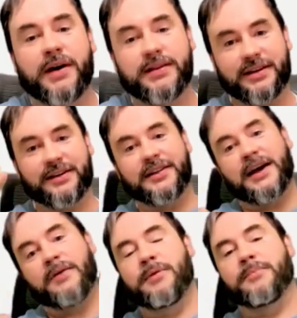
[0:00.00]
So basically,
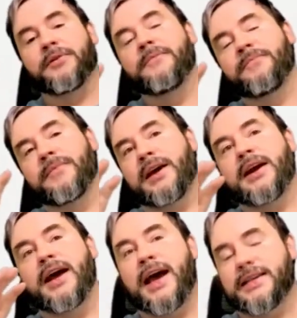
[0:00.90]
now people
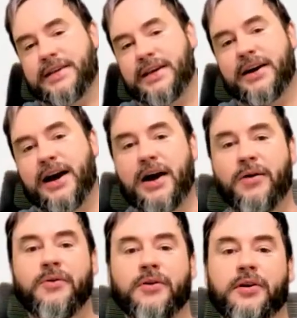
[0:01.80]
kind of asking
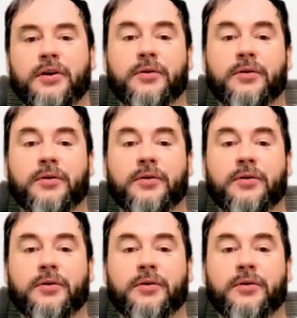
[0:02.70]
how